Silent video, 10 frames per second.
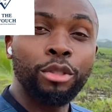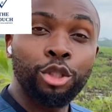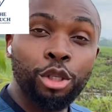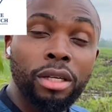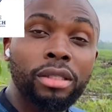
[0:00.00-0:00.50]

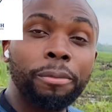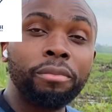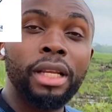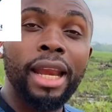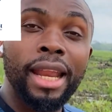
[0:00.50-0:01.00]
Just
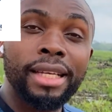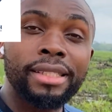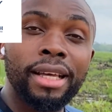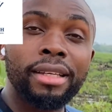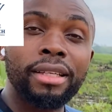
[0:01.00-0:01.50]
less
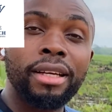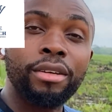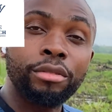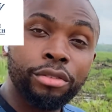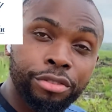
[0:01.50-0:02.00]
than
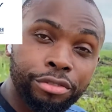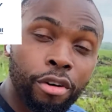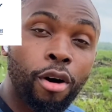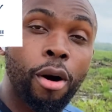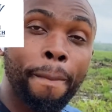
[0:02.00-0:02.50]

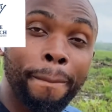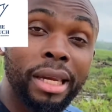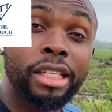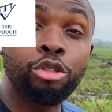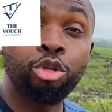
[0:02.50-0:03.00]
4
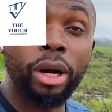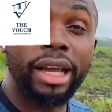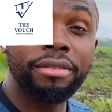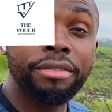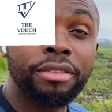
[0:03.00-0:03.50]
minutes
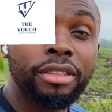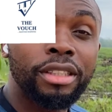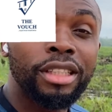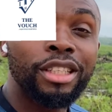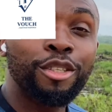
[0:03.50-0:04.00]
drive,
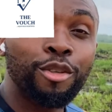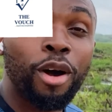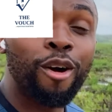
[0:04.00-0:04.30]
you are